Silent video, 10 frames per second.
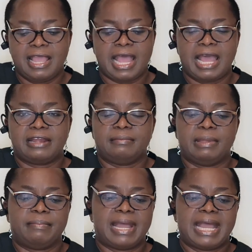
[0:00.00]
And
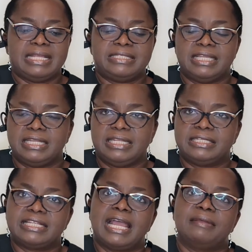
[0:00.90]
remember, I said the
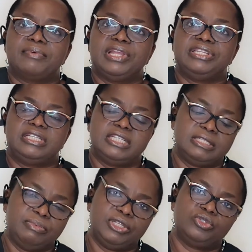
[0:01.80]
time range is
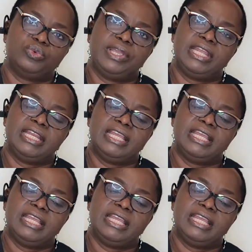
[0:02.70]
between